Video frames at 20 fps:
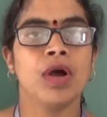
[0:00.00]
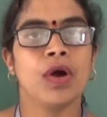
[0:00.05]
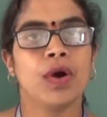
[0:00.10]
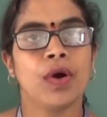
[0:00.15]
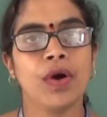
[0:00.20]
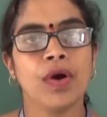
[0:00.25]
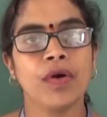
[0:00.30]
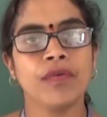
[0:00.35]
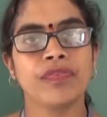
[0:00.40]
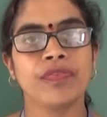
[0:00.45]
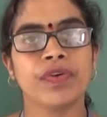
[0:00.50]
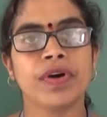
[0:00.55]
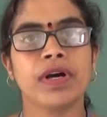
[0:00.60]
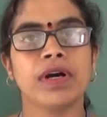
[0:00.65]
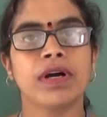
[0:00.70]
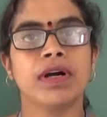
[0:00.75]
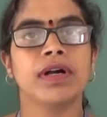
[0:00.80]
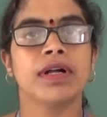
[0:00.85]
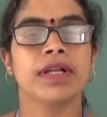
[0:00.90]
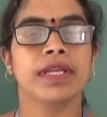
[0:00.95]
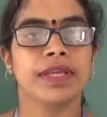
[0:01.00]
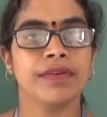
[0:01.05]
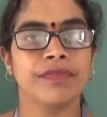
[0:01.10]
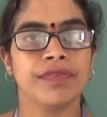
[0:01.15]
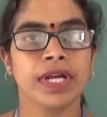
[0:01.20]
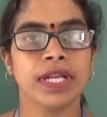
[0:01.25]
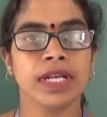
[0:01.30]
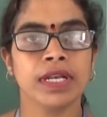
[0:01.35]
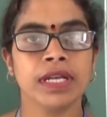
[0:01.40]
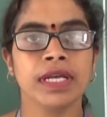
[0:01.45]
of a
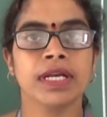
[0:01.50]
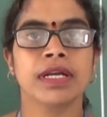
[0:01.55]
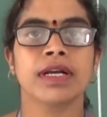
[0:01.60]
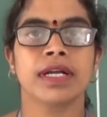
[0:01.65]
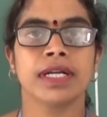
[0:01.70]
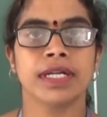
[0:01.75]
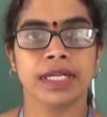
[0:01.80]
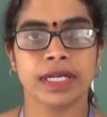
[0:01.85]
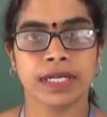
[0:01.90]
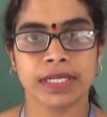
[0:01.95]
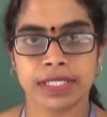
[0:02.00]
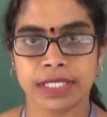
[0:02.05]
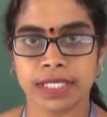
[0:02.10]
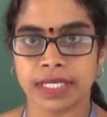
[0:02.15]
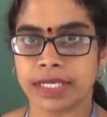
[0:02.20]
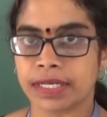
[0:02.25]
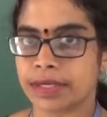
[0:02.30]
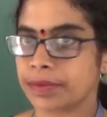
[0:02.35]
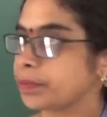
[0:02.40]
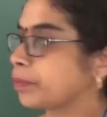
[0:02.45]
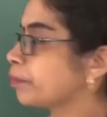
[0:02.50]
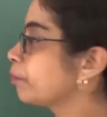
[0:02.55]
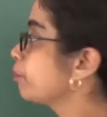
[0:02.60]
given conductor.